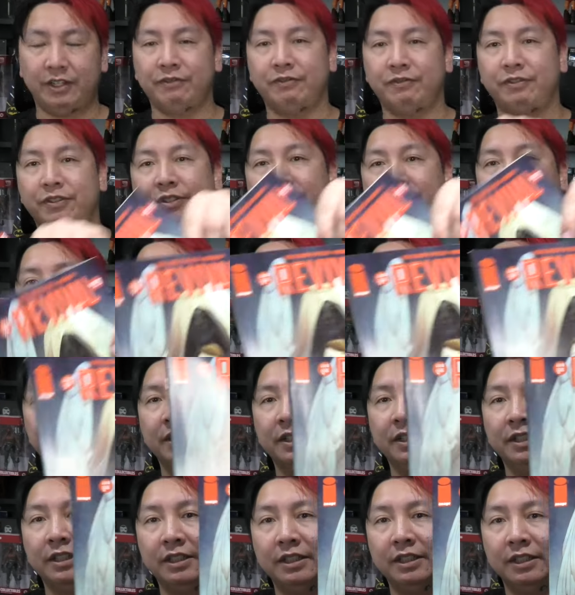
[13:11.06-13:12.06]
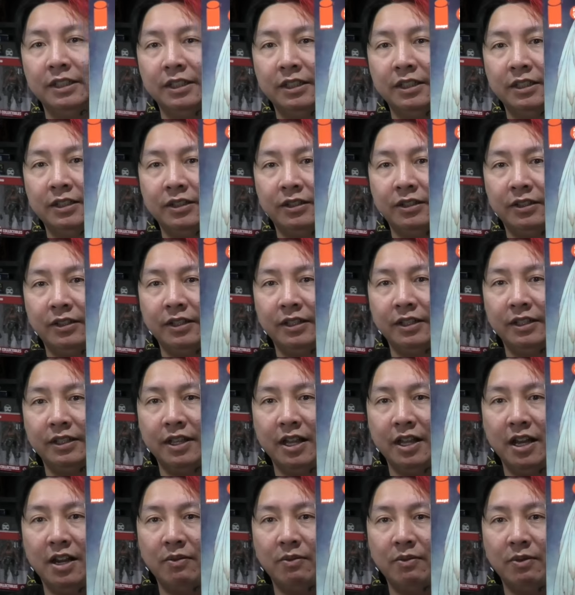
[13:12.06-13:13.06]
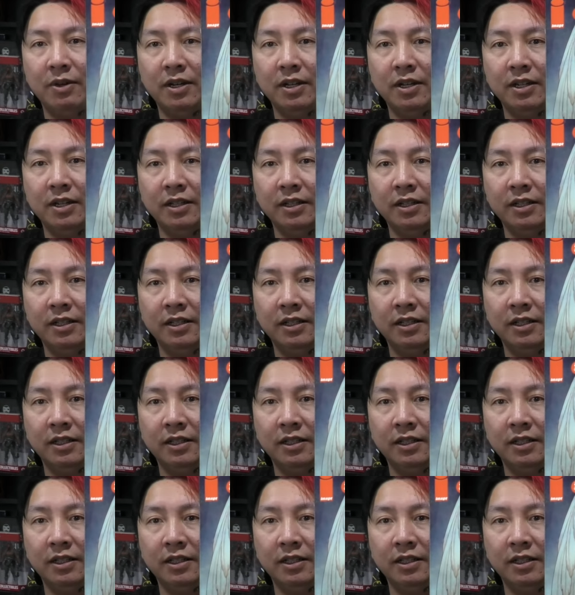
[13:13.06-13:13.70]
a Frison. So there's that one